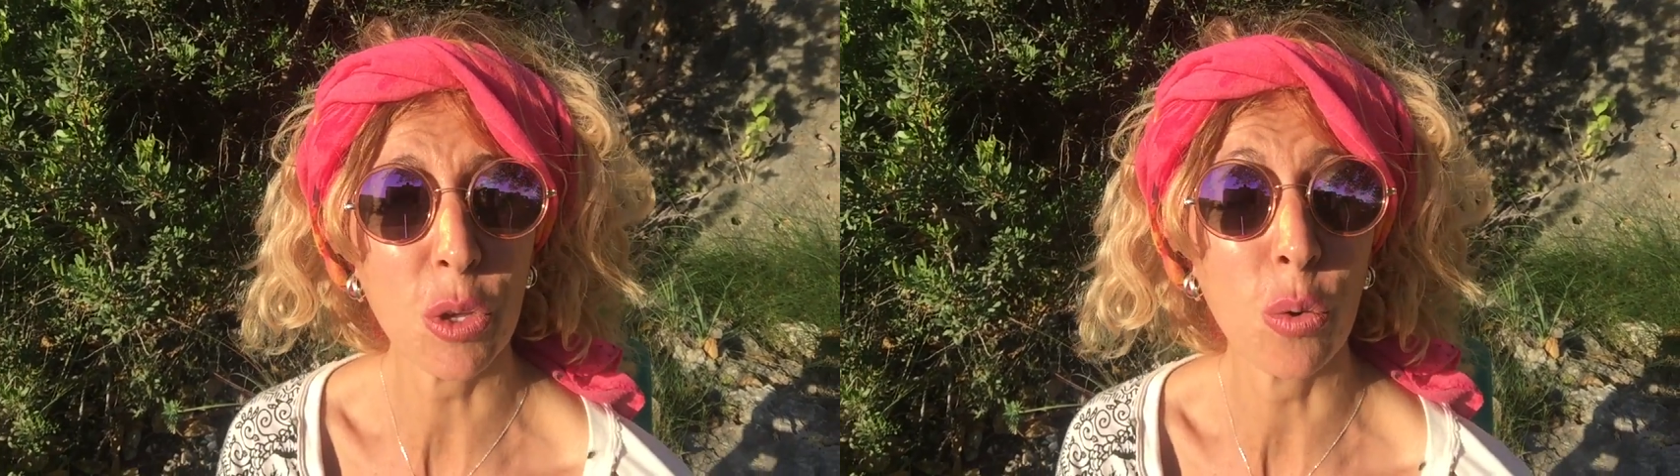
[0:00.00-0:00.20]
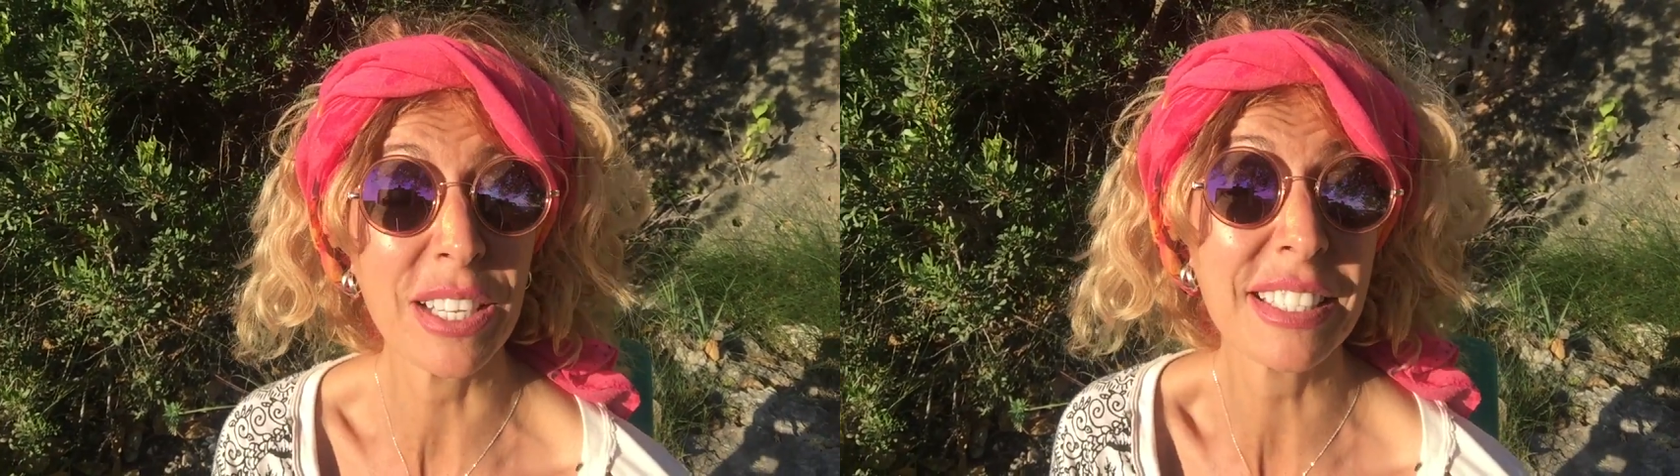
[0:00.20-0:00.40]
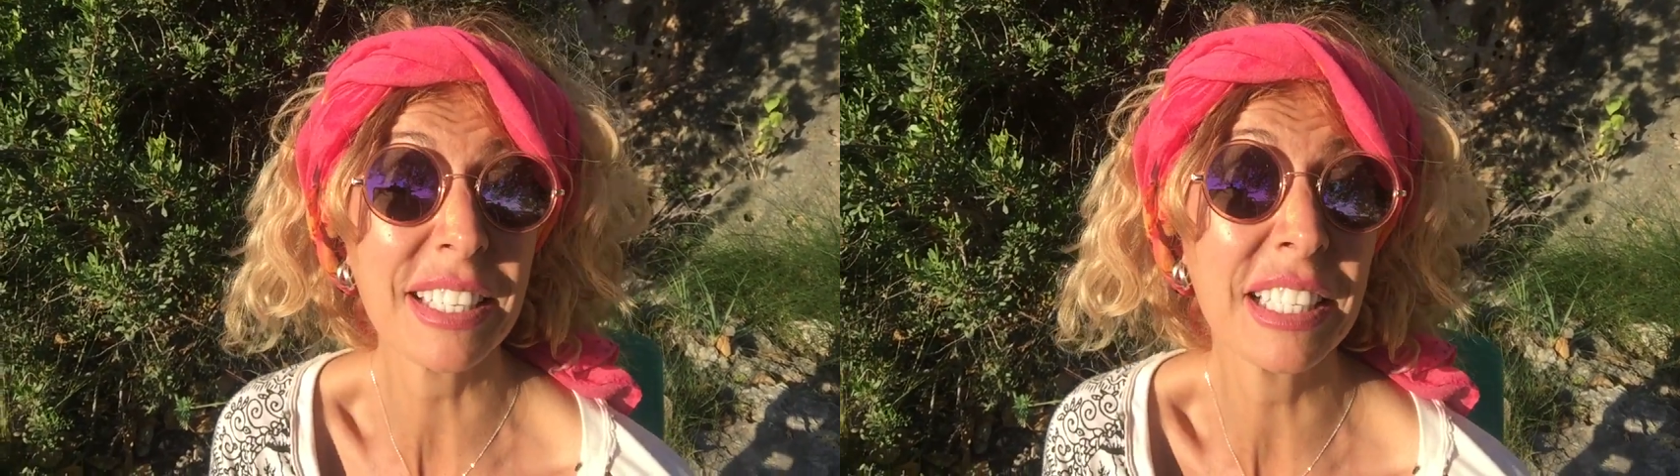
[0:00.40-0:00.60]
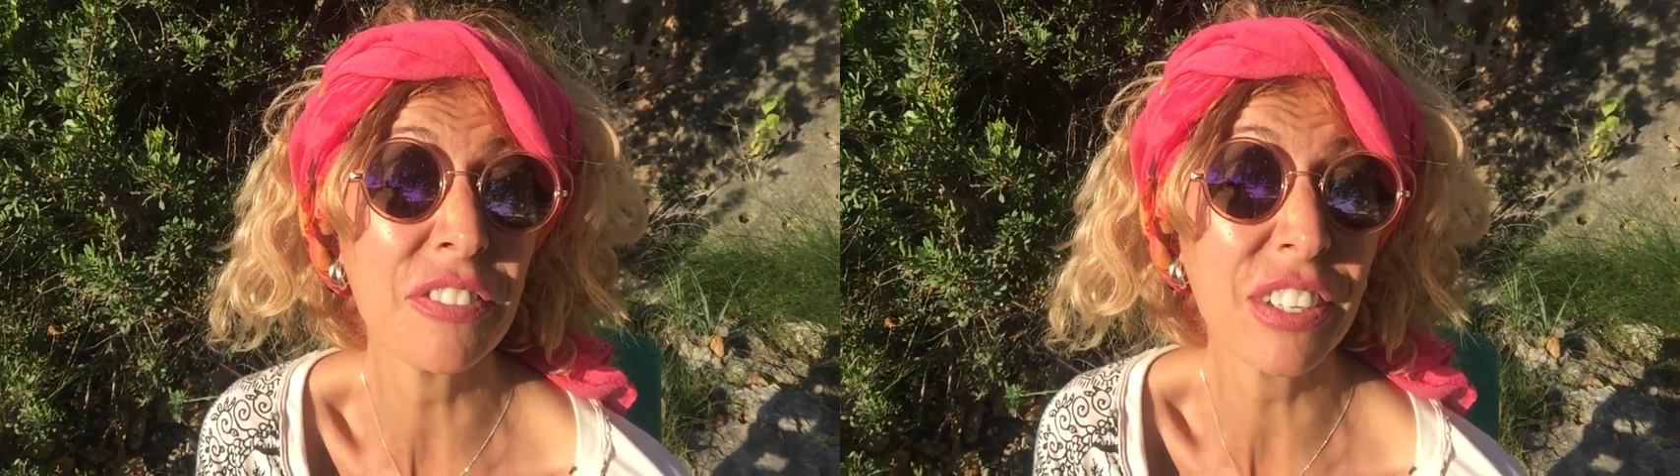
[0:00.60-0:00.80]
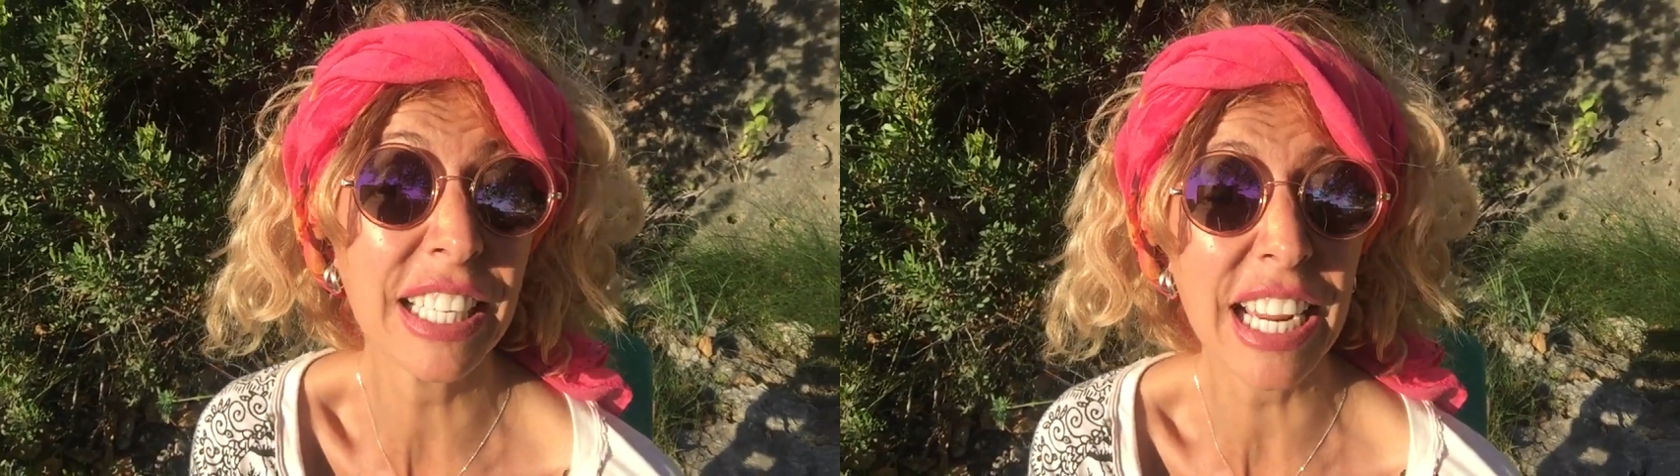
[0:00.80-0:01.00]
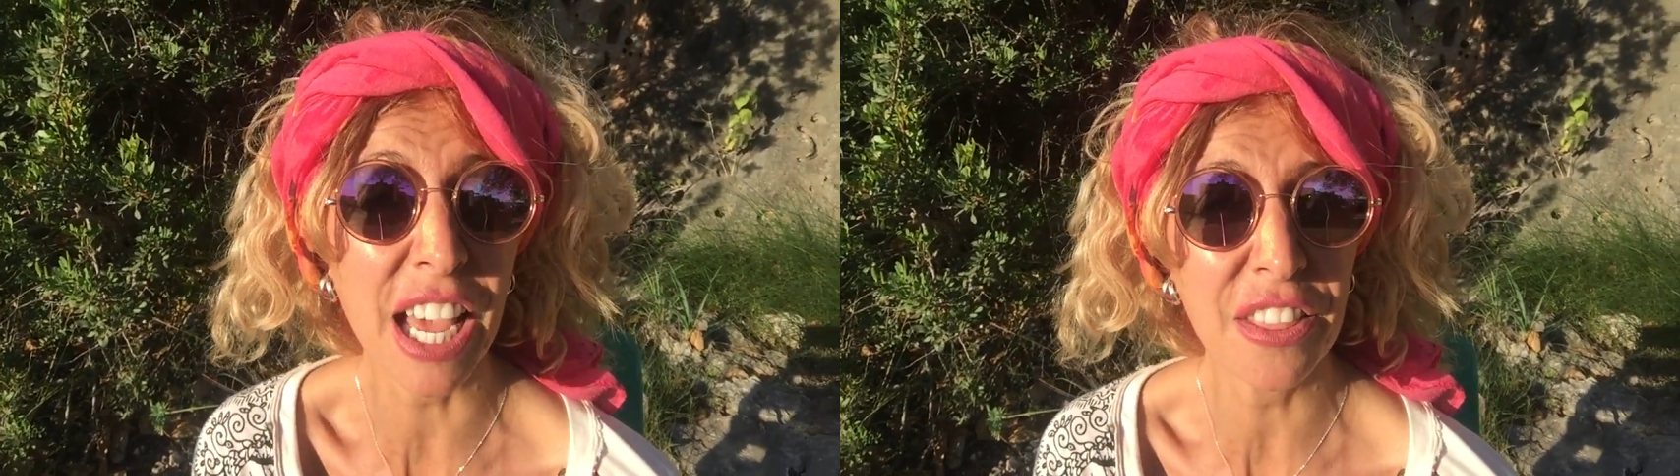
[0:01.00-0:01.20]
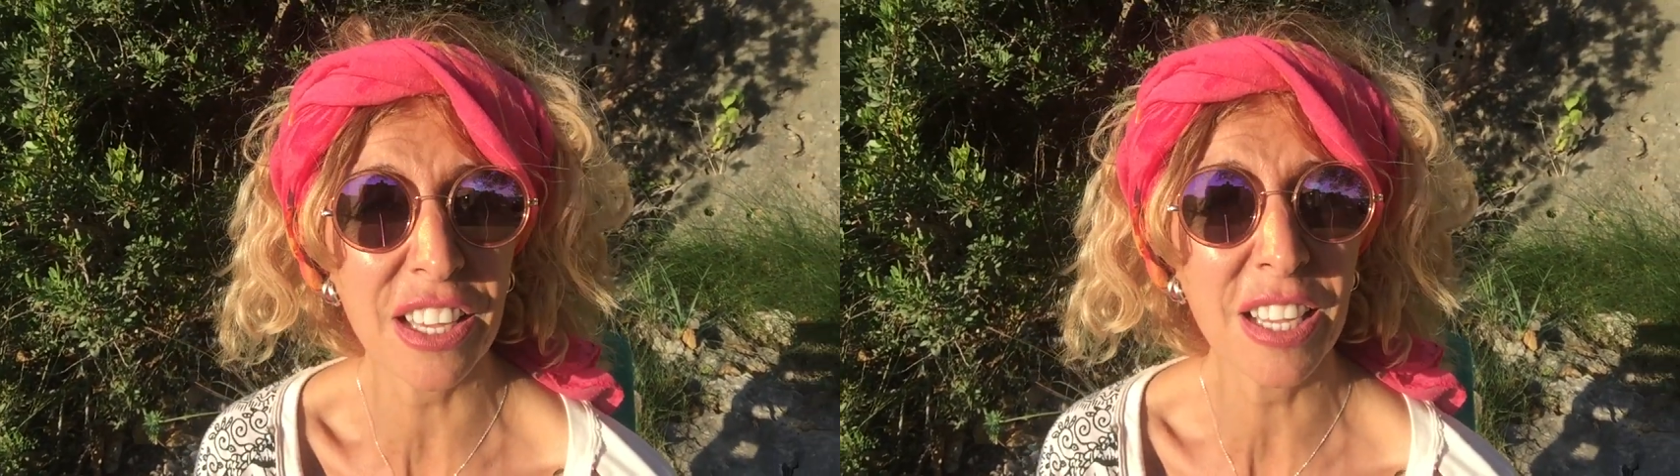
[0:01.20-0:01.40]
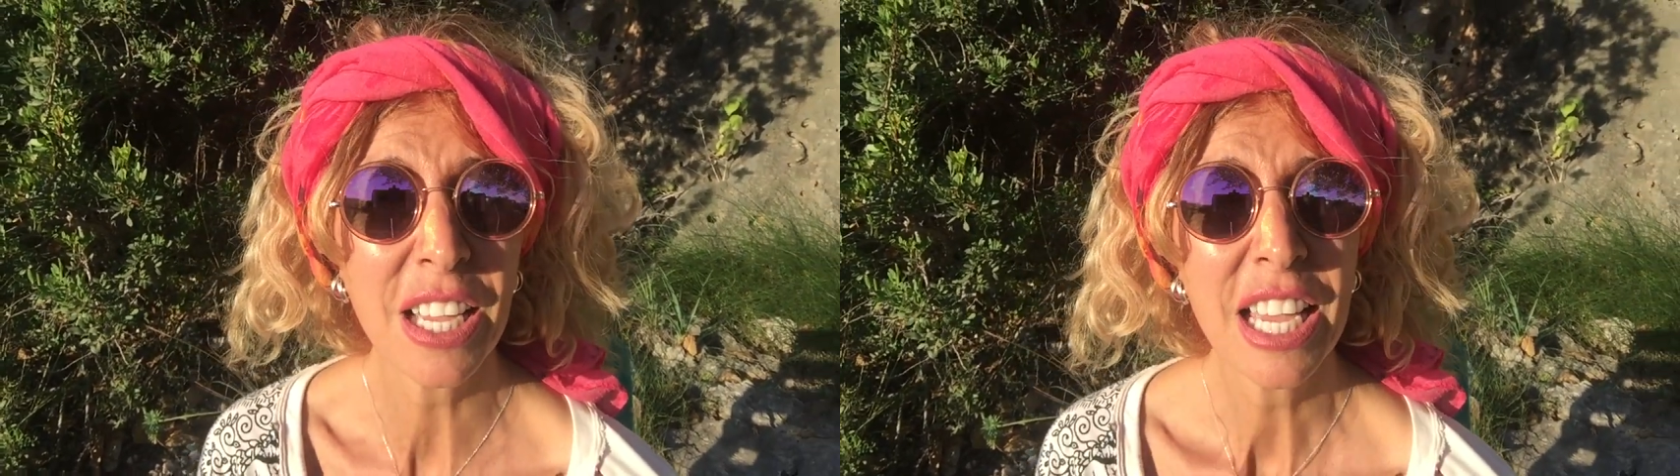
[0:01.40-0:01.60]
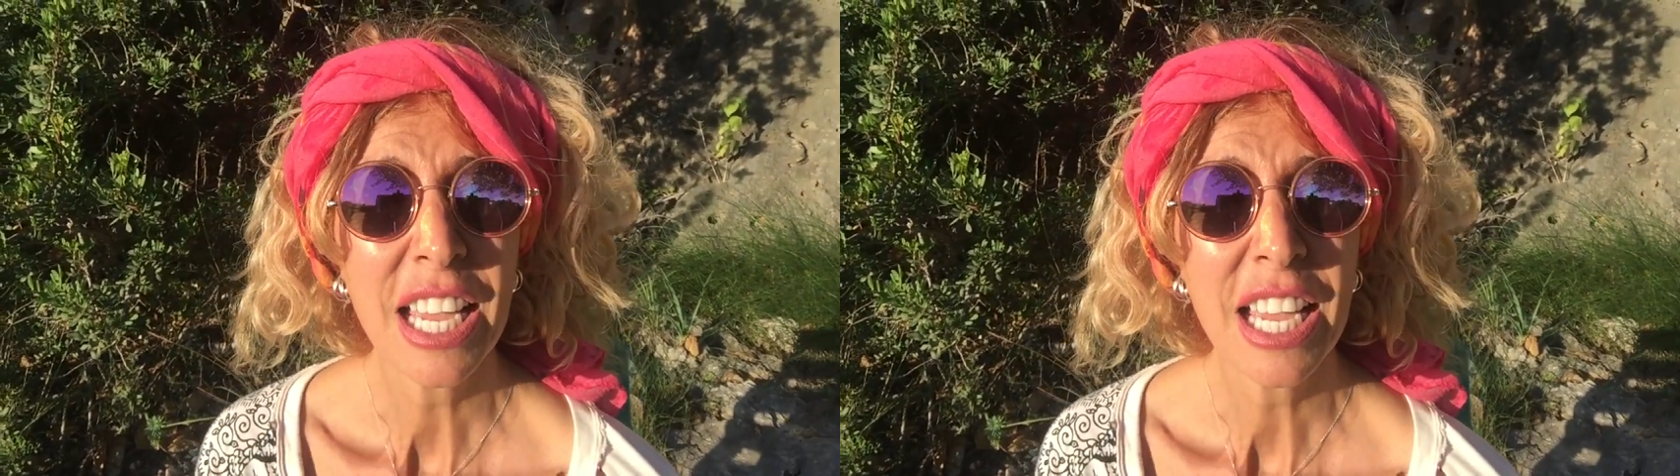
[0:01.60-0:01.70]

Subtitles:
or your significant other